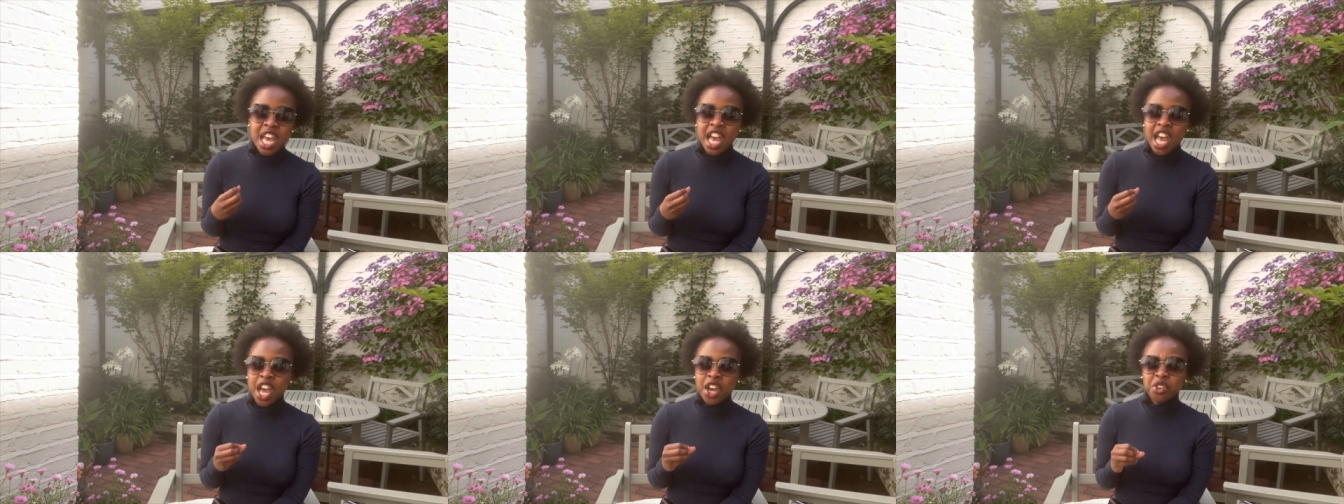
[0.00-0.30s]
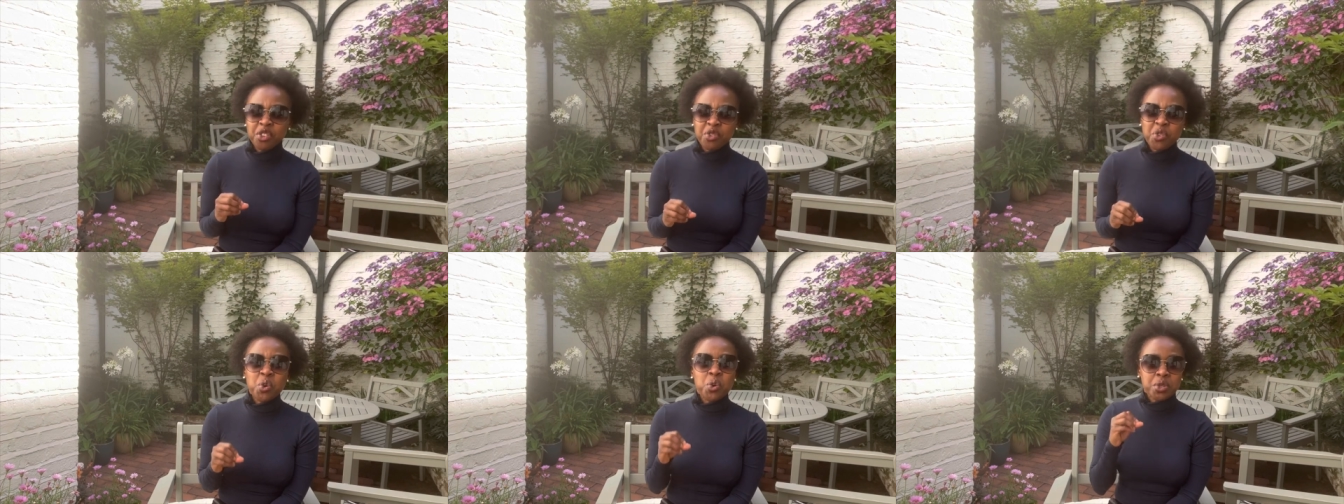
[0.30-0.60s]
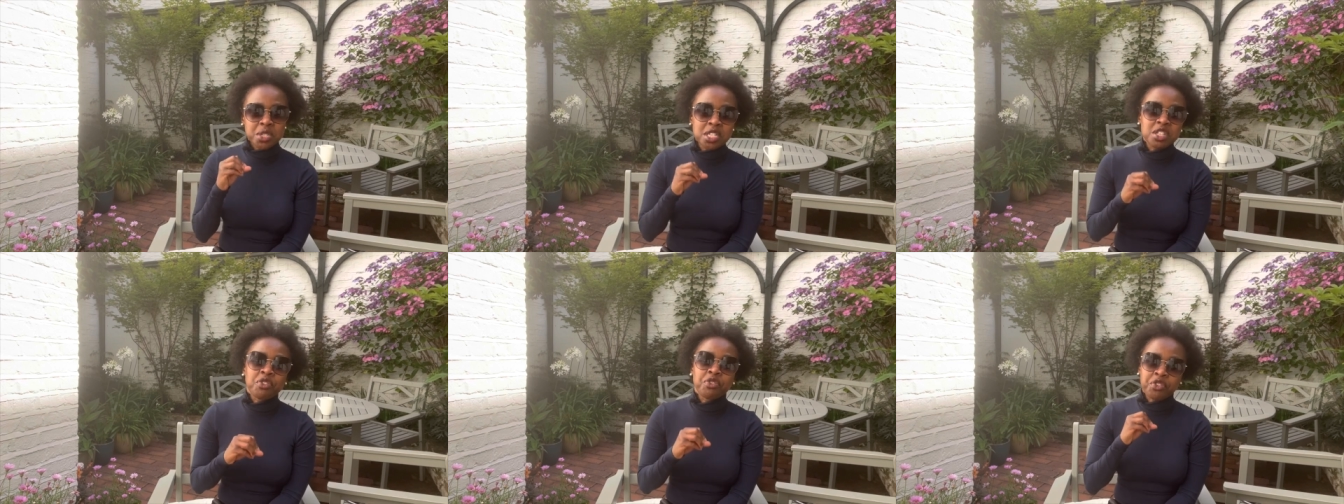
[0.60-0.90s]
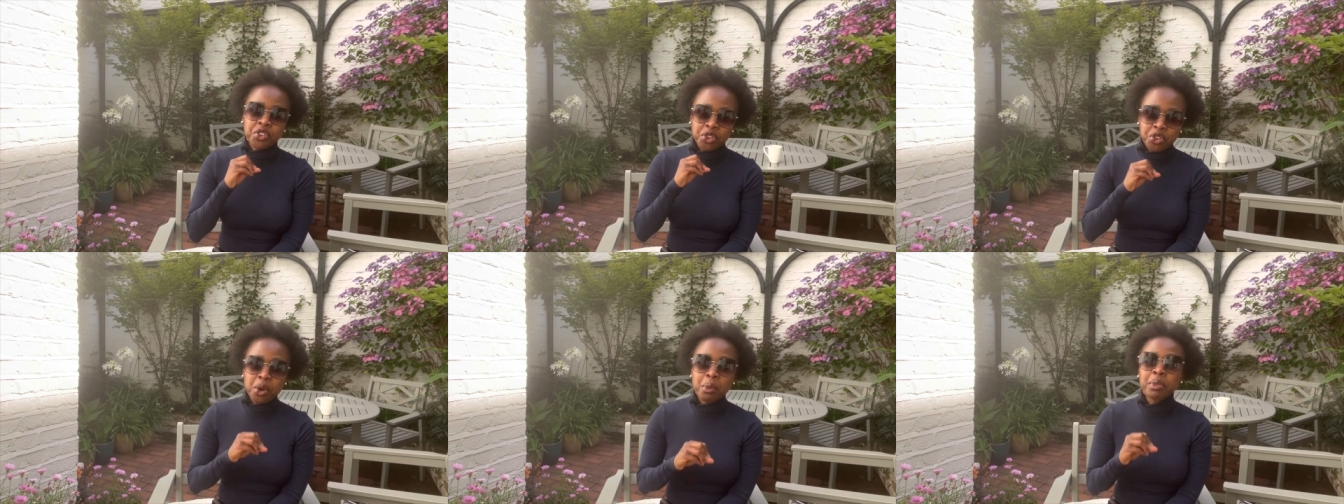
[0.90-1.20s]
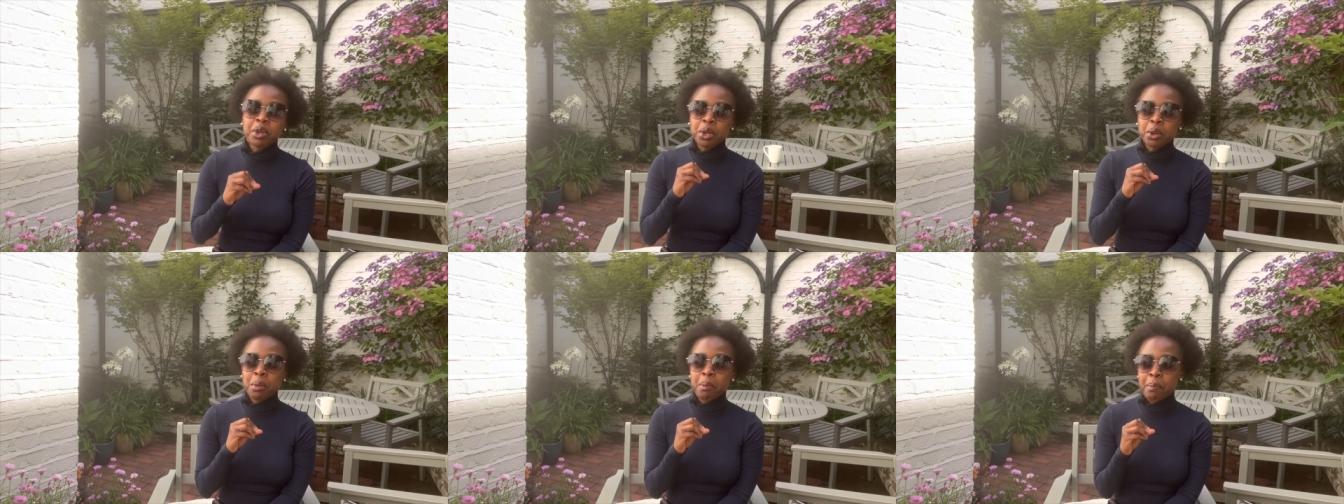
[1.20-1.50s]
and of course the
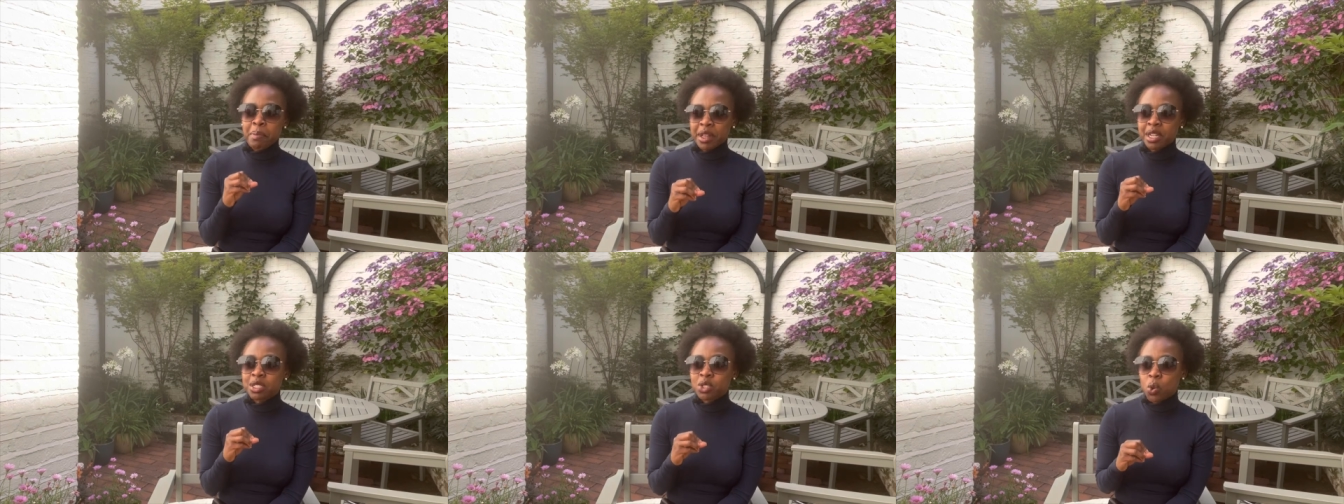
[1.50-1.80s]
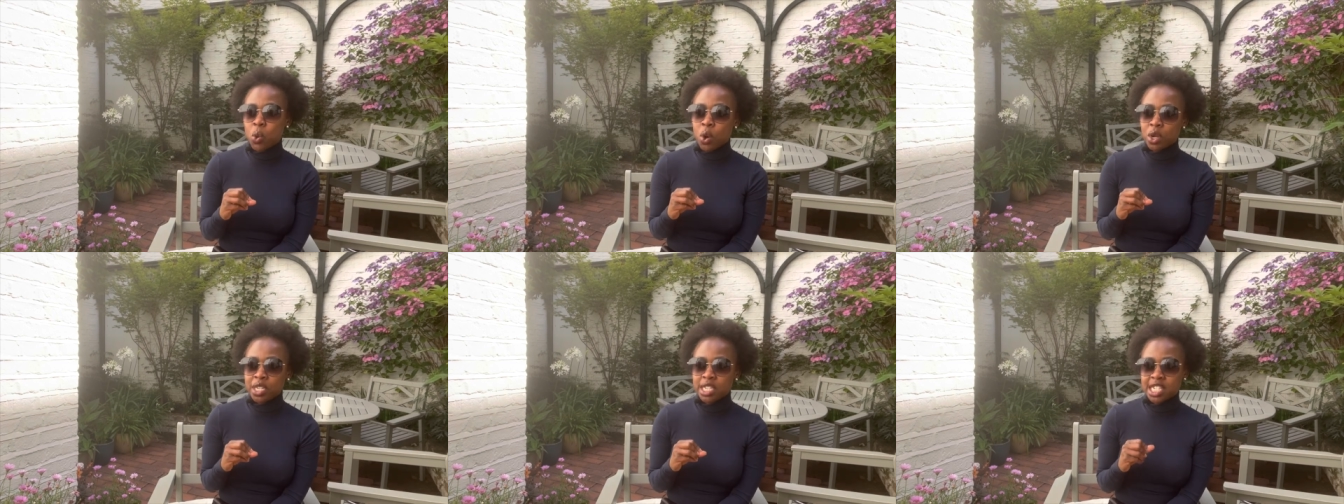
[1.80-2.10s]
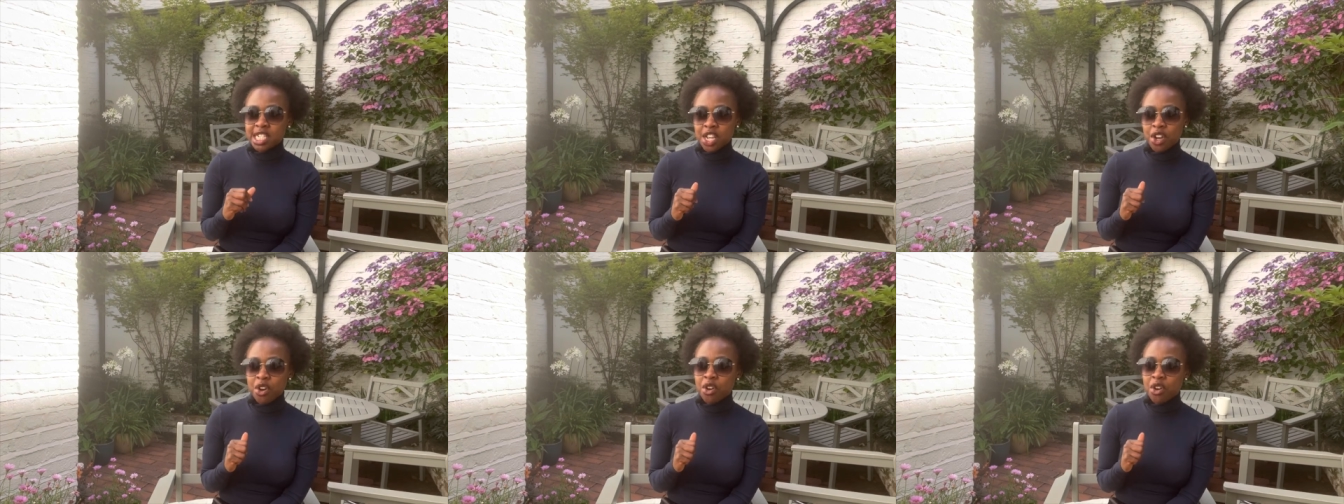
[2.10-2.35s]
phenomenal build quality